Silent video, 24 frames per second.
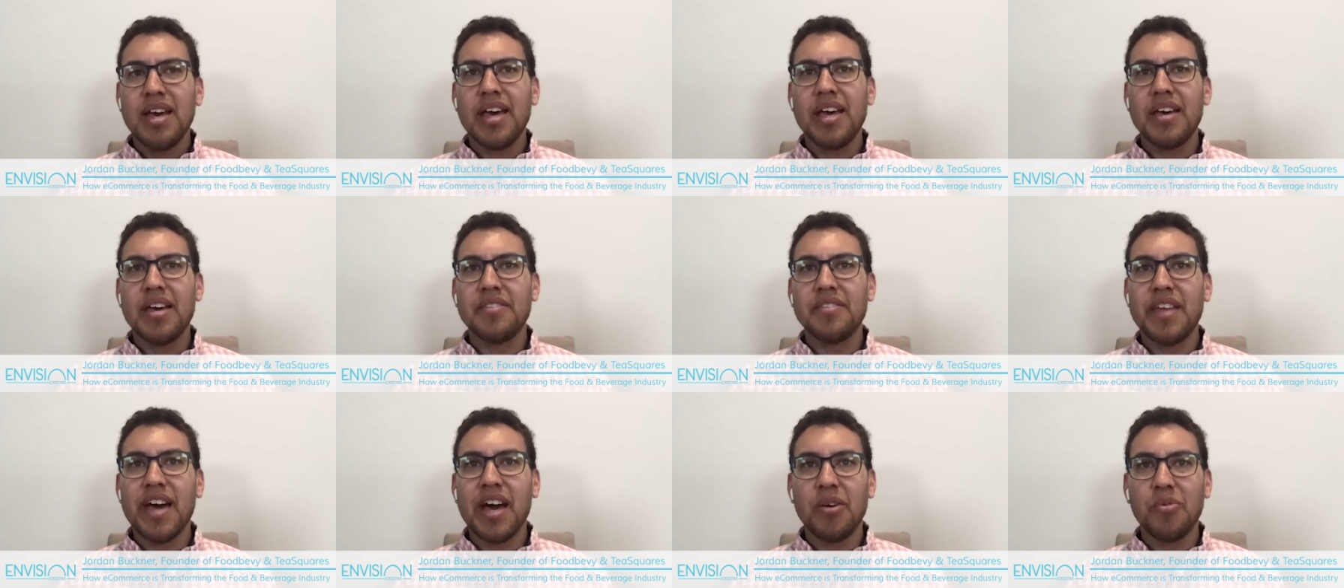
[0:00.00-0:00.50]

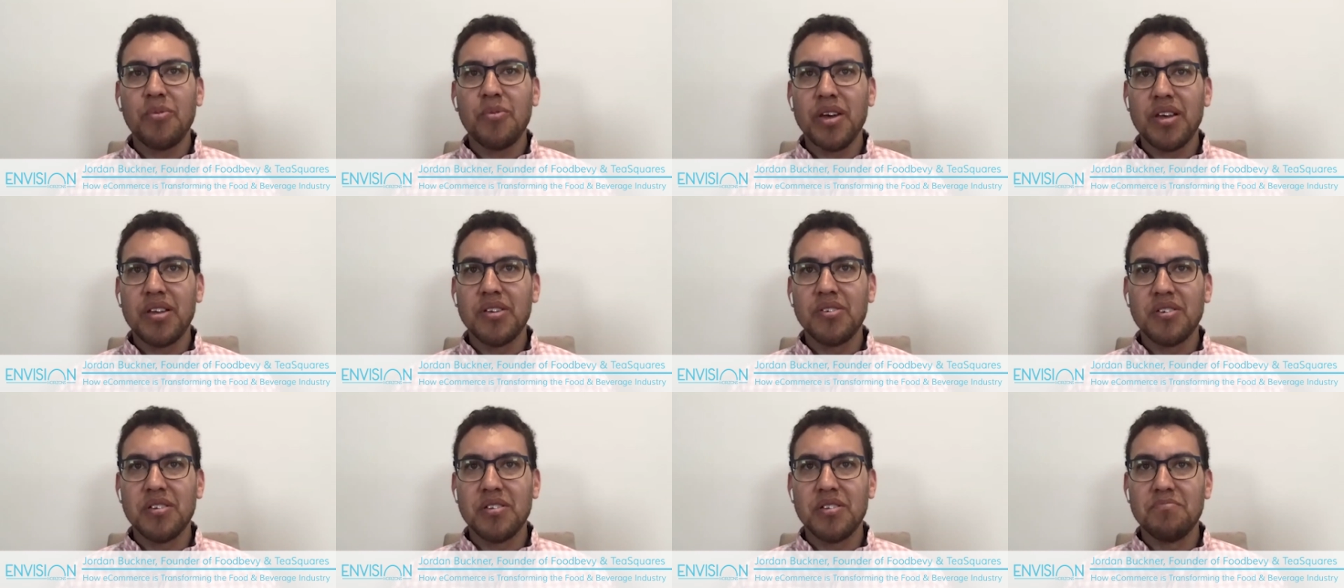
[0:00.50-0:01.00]
And that way
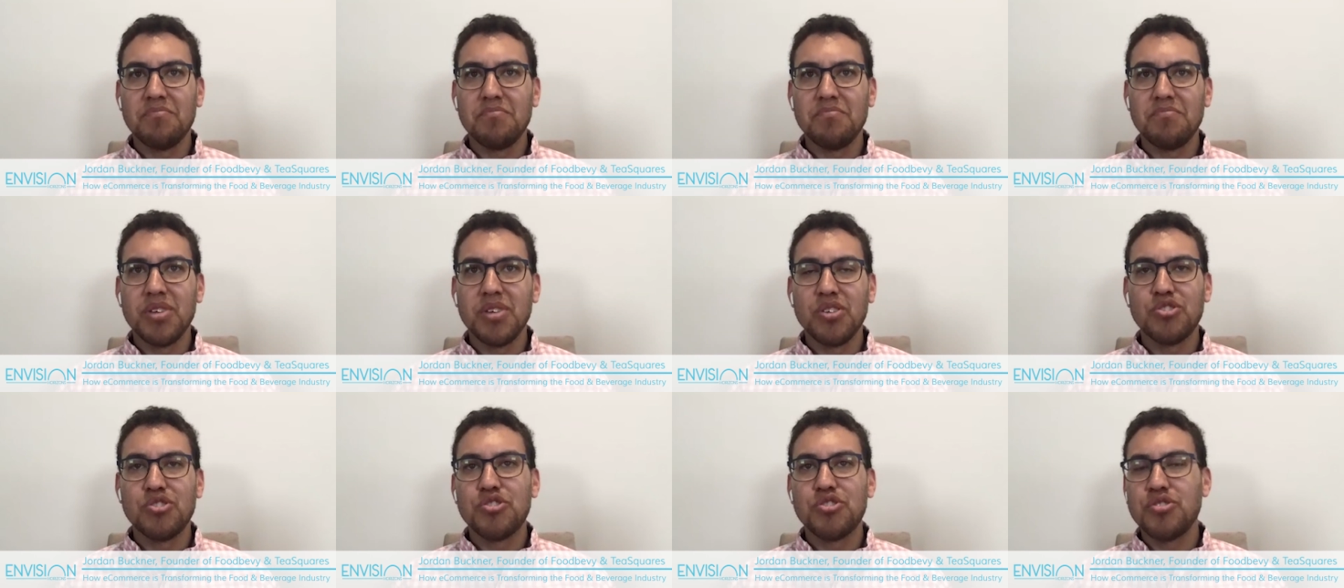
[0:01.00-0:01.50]
you can
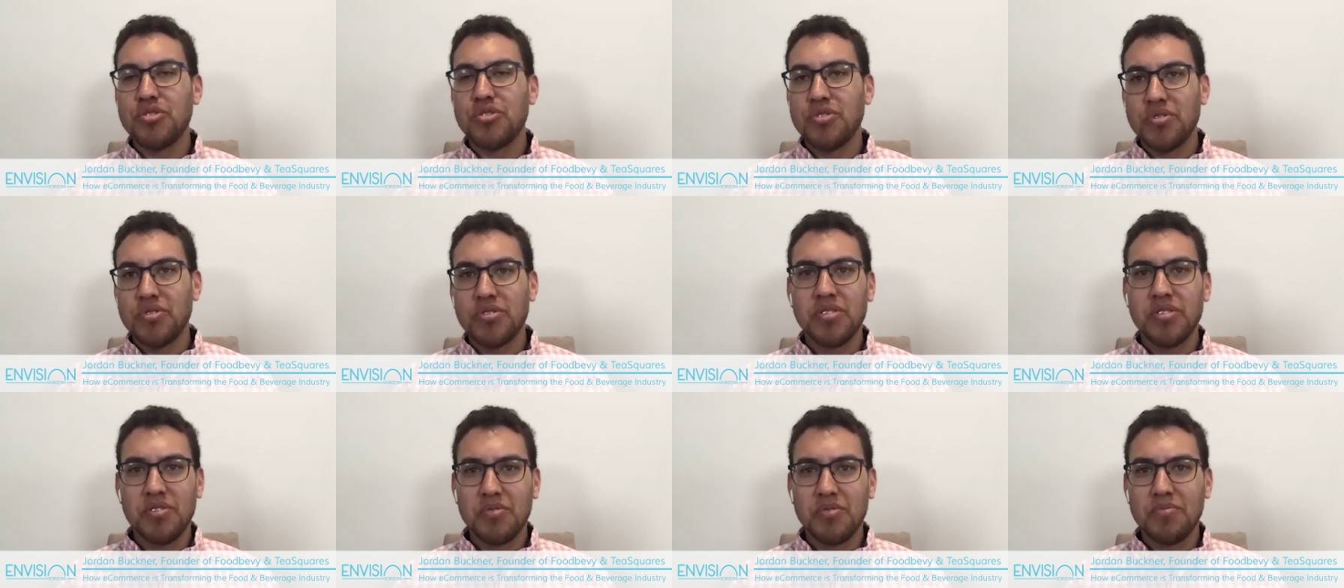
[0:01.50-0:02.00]
be sure
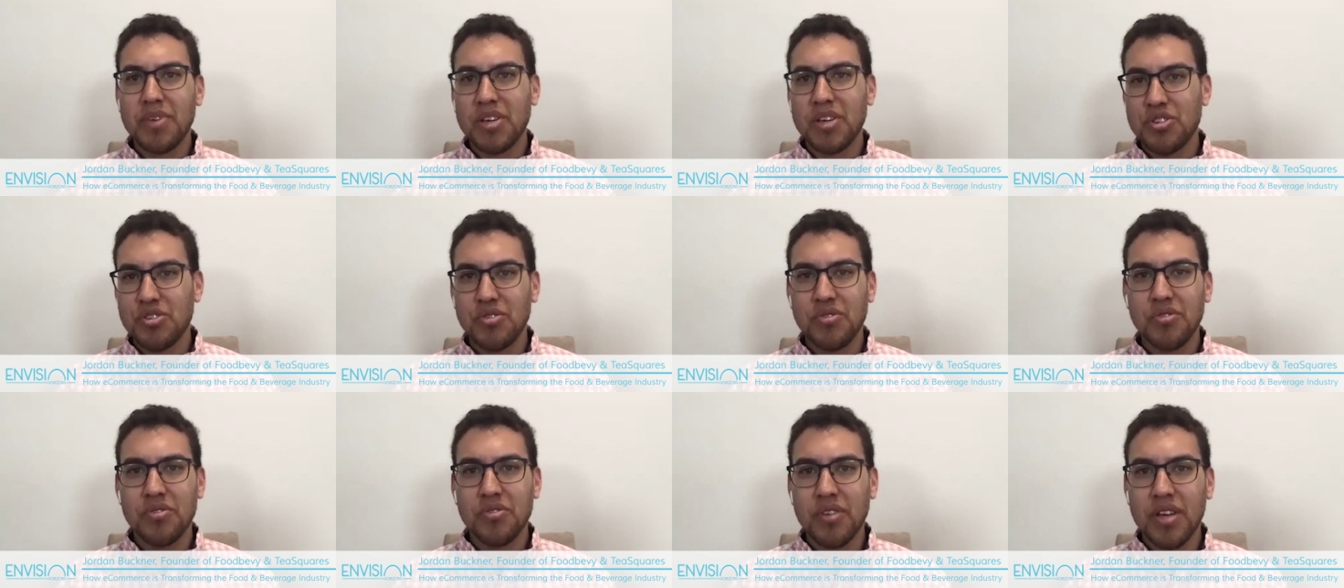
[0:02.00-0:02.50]
to make
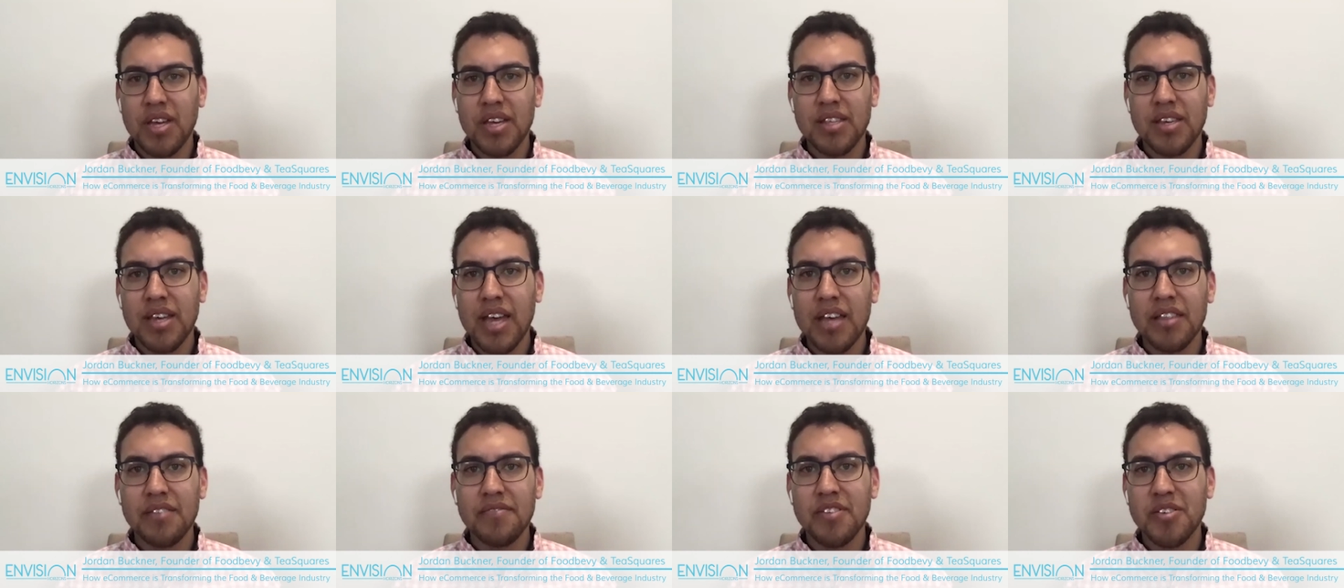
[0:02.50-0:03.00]
sure you're
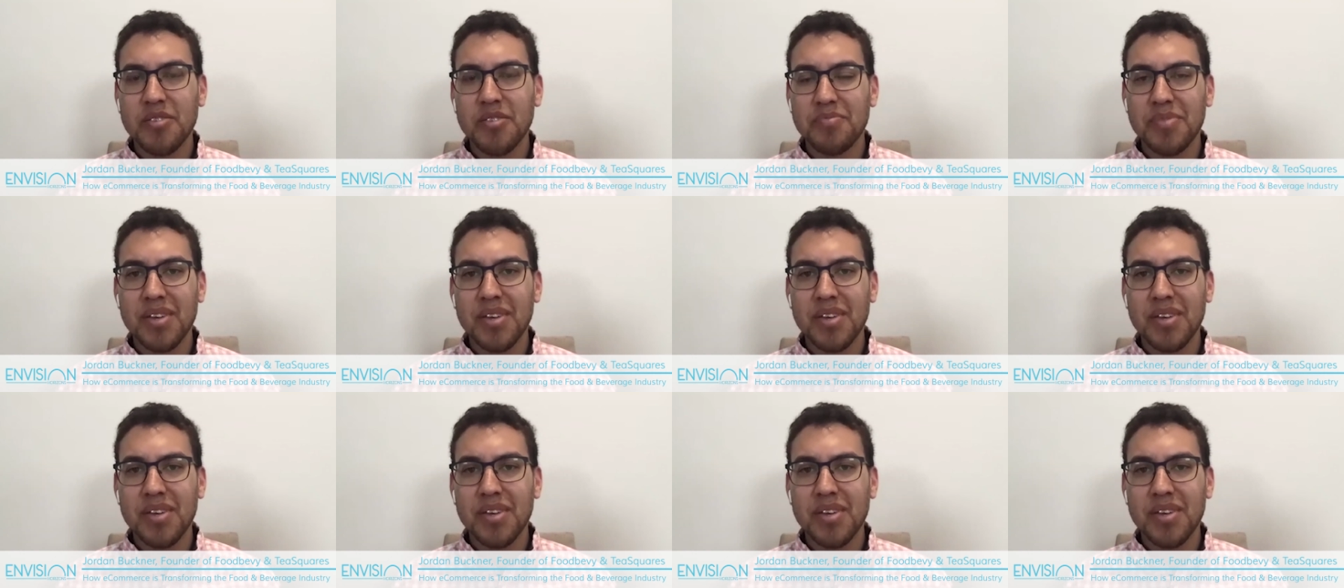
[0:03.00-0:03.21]
getting out of it,